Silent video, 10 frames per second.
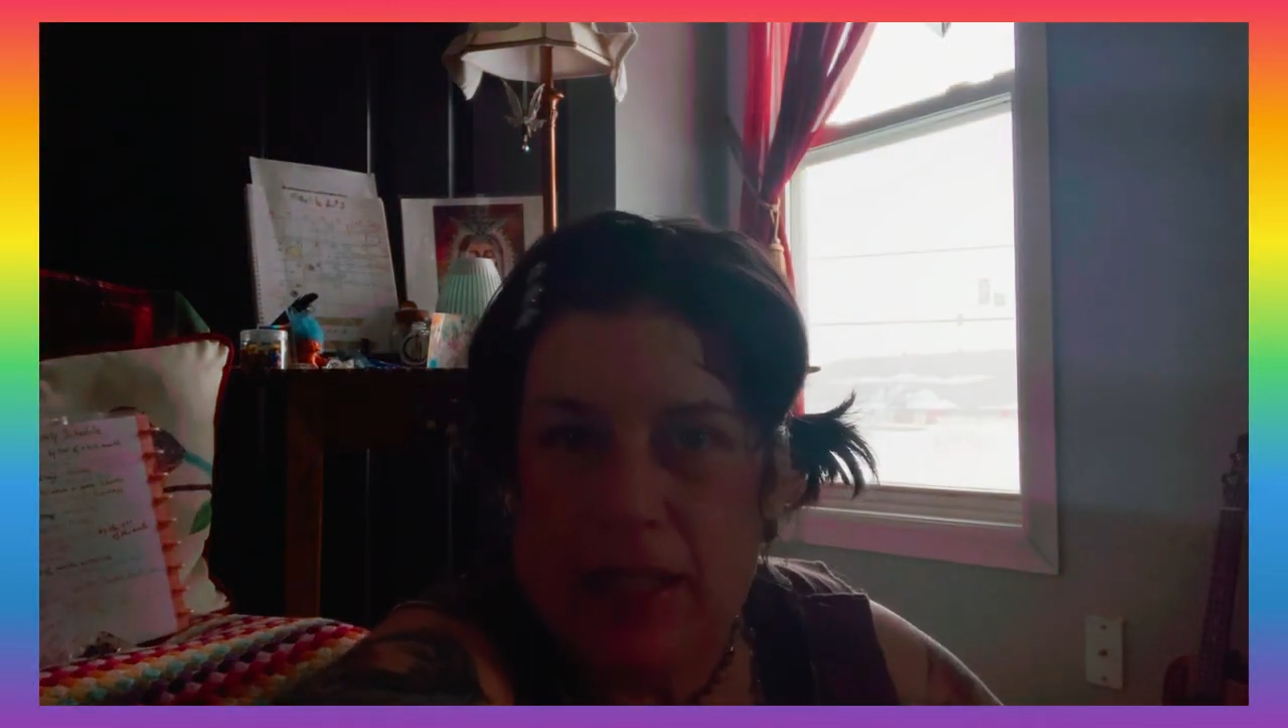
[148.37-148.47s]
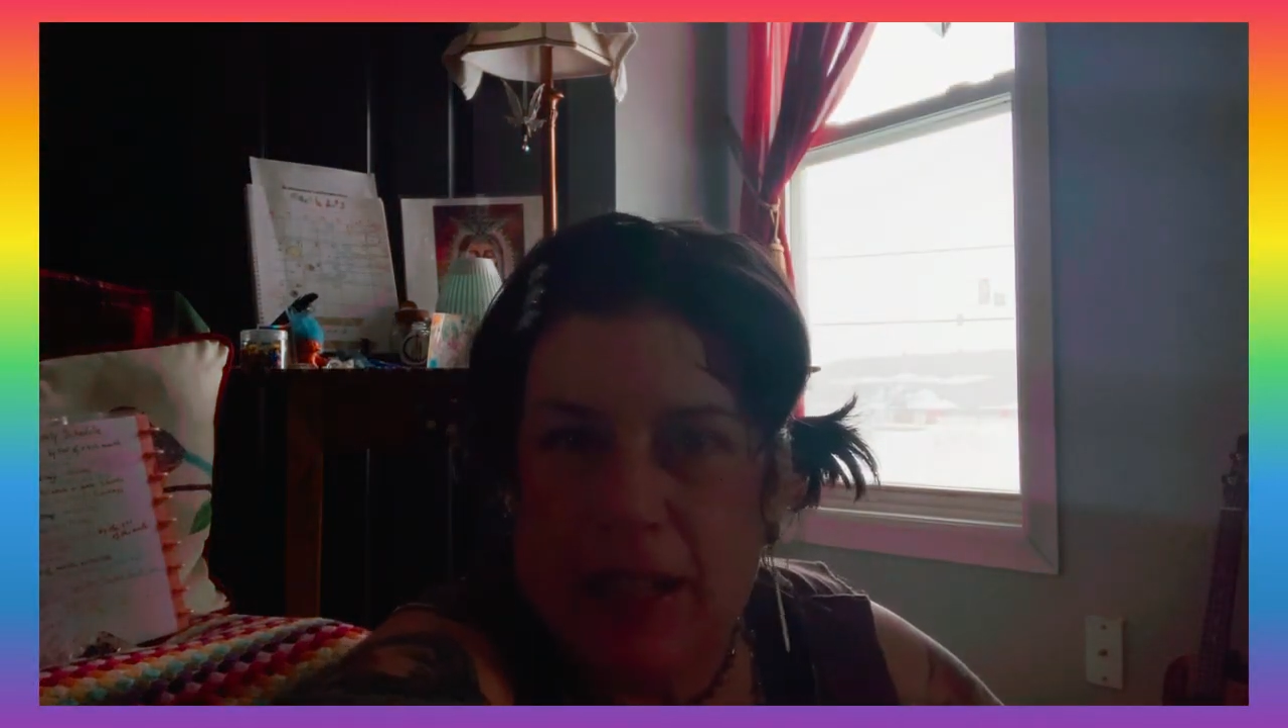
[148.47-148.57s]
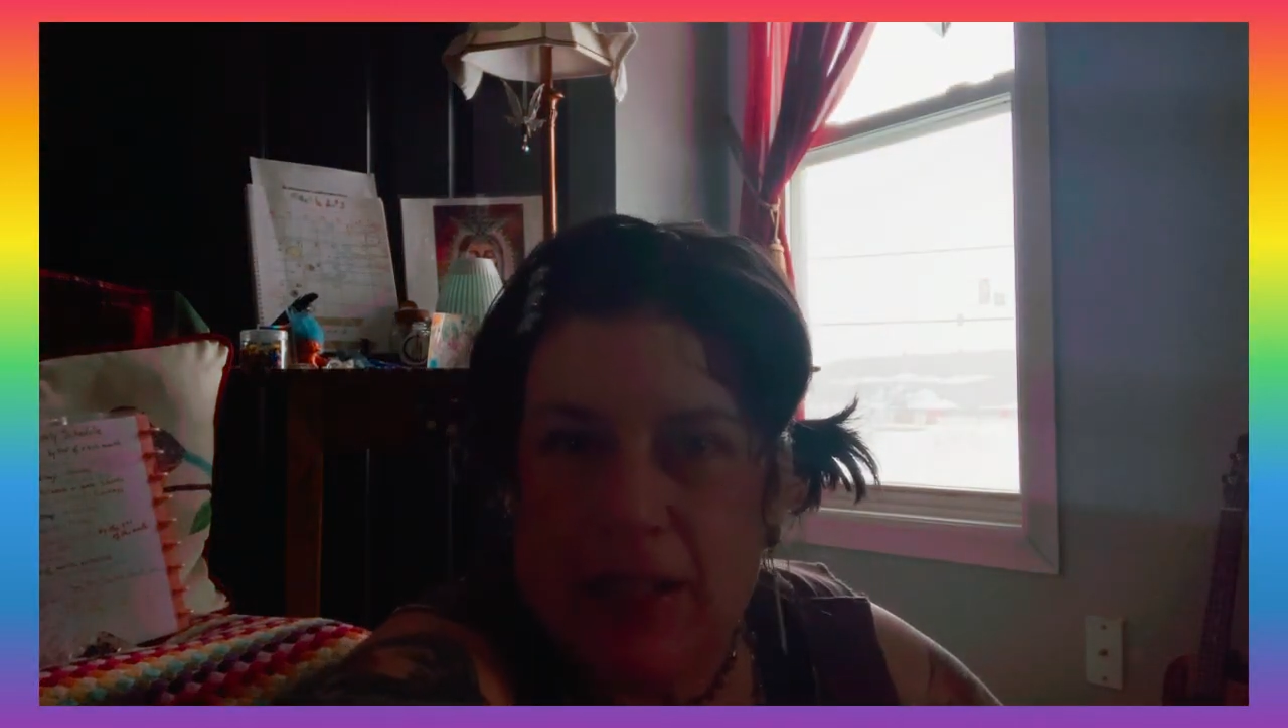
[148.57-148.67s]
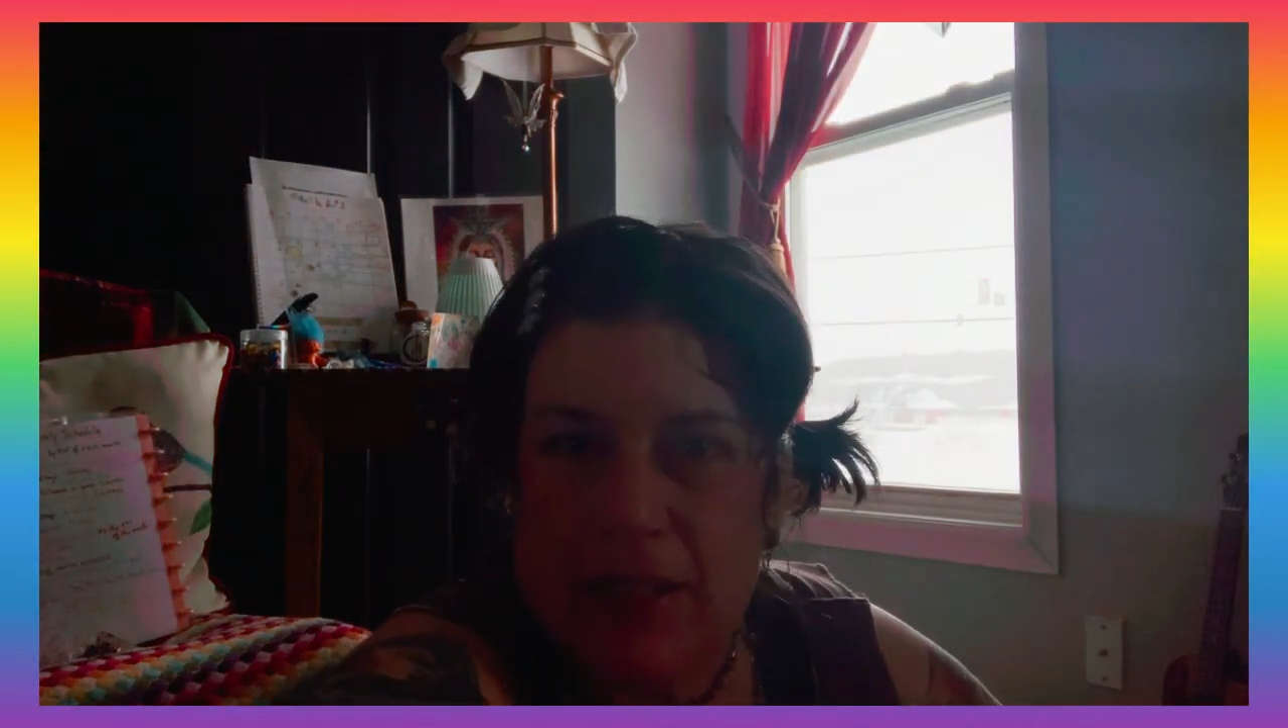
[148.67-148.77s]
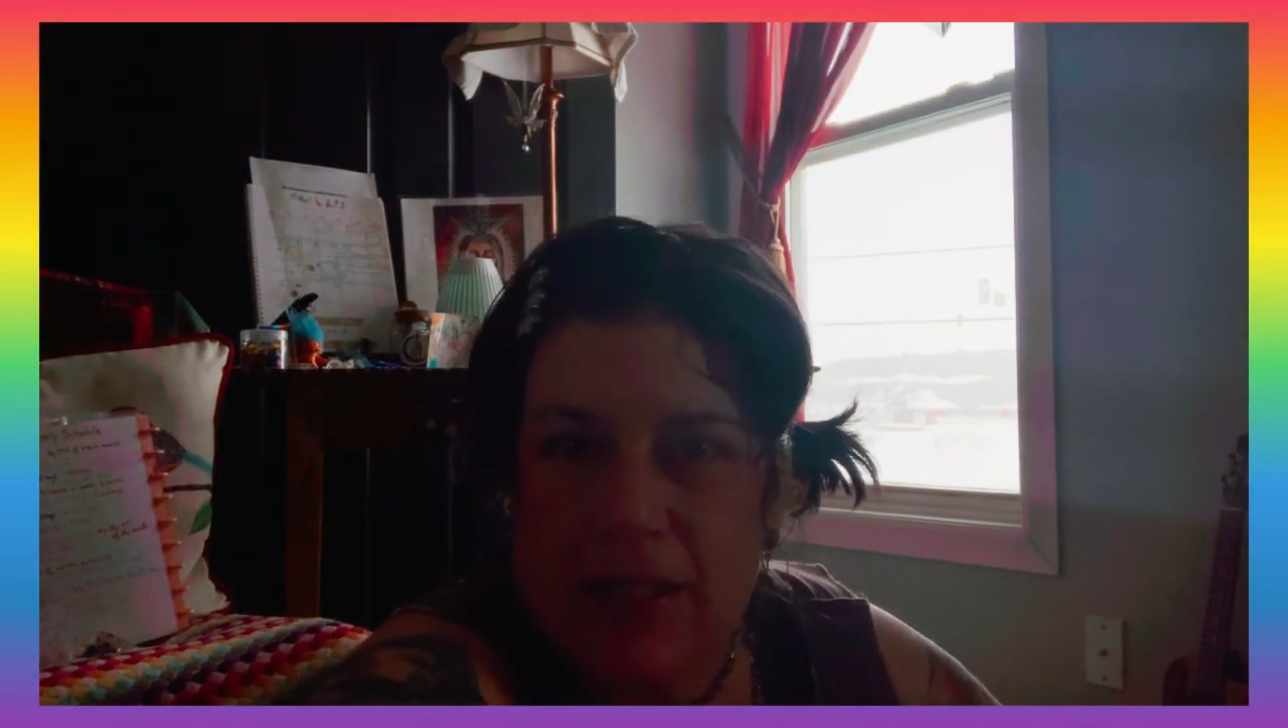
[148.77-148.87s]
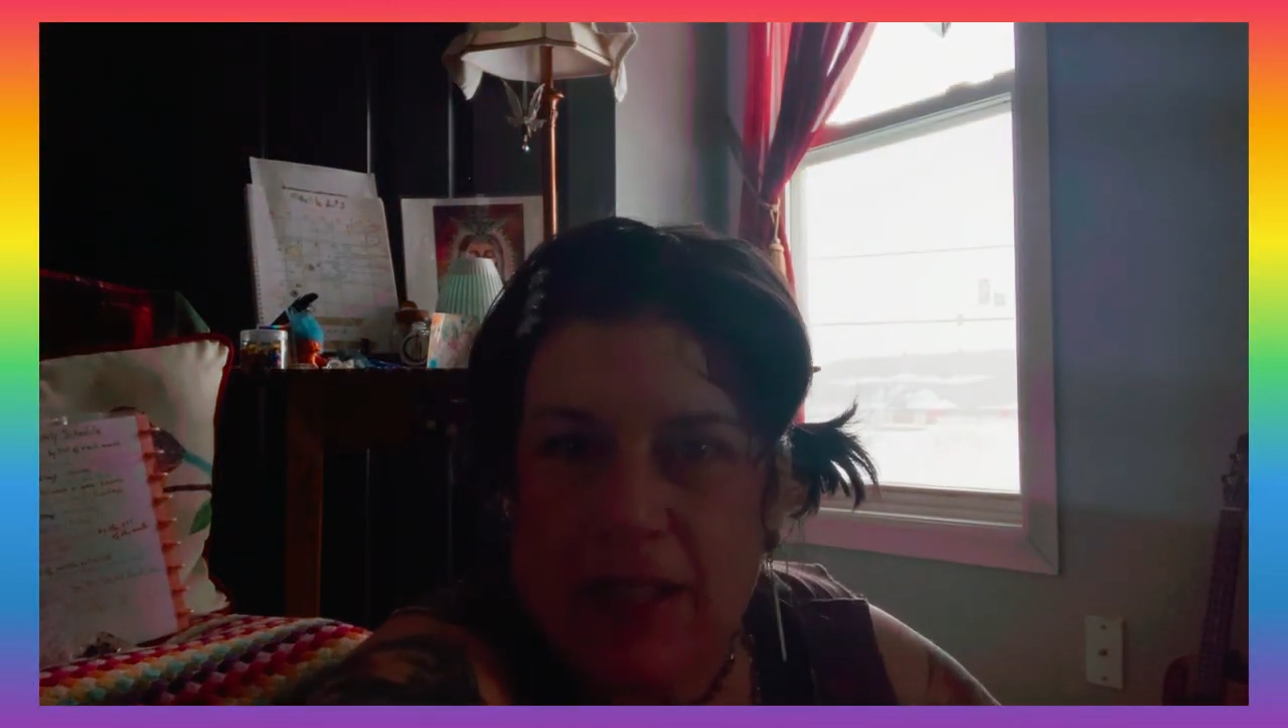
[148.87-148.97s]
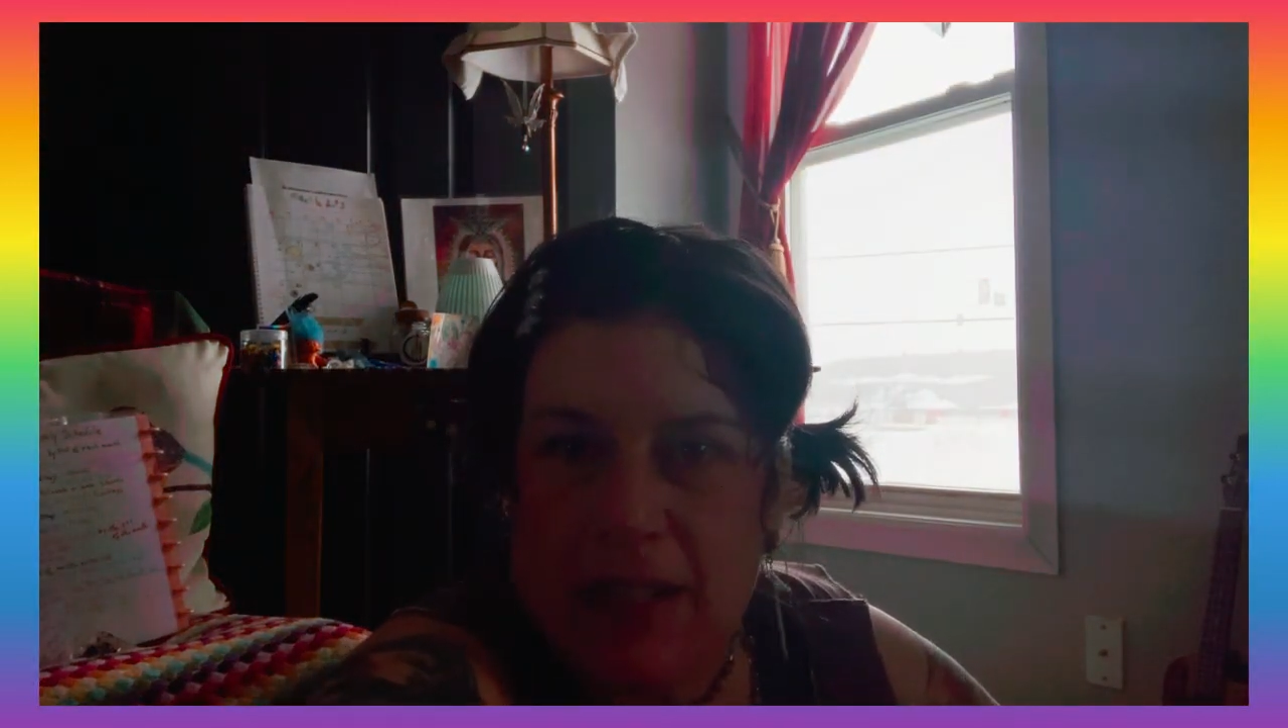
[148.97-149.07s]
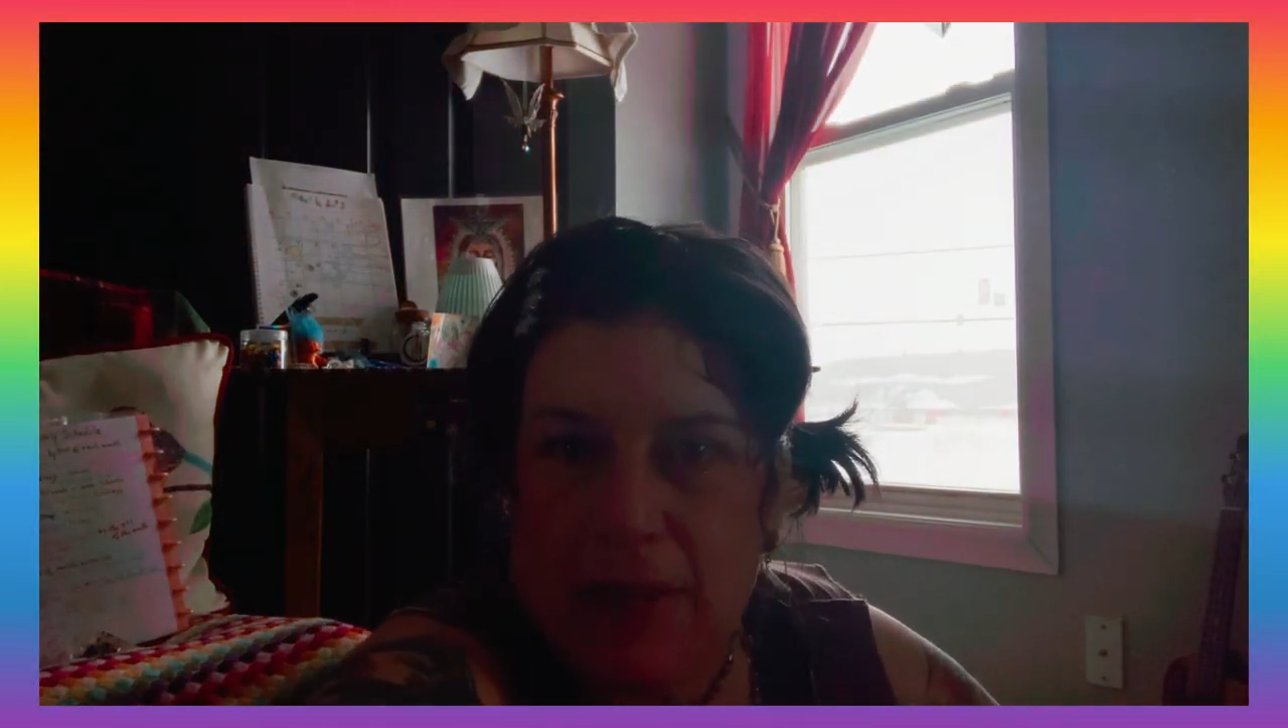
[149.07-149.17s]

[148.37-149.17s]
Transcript: outside